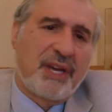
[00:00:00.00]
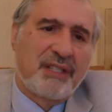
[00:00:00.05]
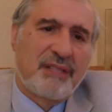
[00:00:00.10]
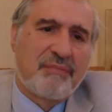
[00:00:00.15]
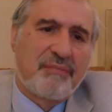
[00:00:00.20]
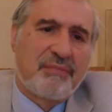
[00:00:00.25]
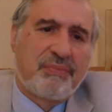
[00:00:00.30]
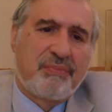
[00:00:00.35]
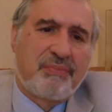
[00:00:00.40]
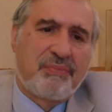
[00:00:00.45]

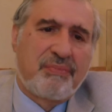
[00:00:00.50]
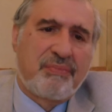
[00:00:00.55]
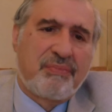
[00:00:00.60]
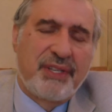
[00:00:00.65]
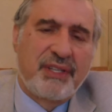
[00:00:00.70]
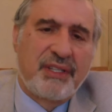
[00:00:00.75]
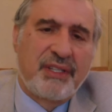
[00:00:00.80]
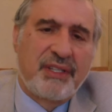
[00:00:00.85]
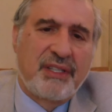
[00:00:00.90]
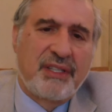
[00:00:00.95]
that
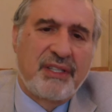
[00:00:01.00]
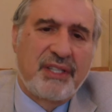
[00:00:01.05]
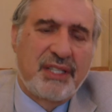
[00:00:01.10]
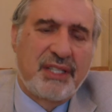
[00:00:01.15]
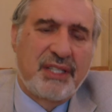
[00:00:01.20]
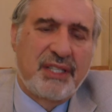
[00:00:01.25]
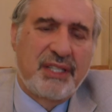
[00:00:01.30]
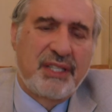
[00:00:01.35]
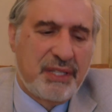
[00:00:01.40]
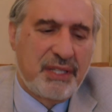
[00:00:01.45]

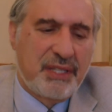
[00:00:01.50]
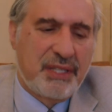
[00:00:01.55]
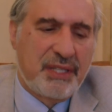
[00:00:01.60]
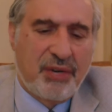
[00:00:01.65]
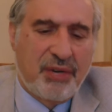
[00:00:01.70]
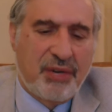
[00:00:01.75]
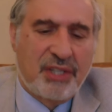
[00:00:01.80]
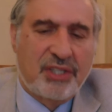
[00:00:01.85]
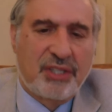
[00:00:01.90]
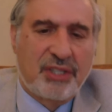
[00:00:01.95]
Elizabeth's
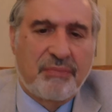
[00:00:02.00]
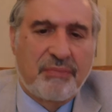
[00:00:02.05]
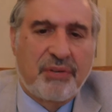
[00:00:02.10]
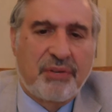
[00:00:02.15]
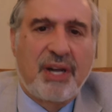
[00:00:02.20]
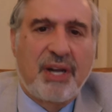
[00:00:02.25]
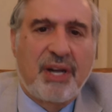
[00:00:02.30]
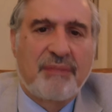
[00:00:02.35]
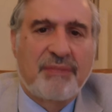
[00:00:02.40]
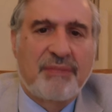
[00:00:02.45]
question
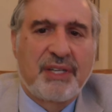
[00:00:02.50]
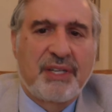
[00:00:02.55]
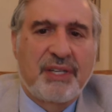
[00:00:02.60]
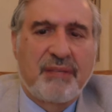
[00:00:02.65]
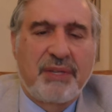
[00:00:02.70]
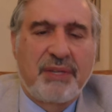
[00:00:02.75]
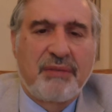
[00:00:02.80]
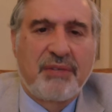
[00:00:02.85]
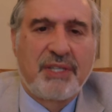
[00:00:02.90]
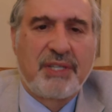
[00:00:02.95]
prompted in me,
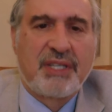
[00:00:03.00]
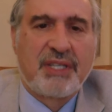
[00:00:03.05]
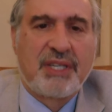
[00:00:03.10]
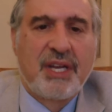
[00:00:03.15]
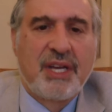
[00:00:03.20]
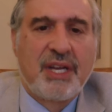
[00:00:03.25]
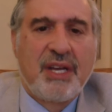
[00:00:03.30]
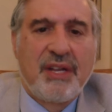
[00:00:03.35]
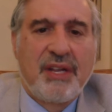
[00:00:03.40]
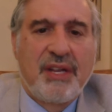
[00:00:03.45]

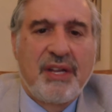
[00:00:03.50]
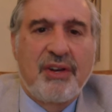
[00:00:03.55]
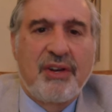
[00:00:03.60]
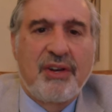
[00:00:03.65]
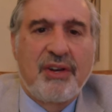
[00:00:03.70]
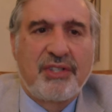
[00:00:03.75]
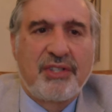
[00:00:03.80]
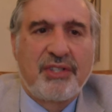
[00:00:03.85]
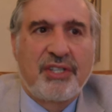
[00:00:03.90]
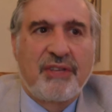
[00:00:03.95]
was the whole
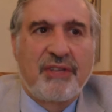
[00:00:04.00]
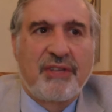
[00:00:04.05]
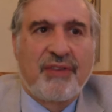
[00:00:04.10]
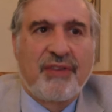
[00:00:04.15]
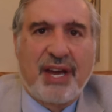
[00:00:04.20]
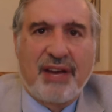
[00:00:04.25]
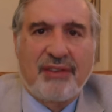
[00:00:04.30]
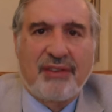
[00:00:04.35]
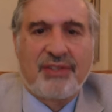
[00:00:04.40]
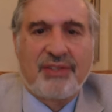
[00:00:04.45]
notion of how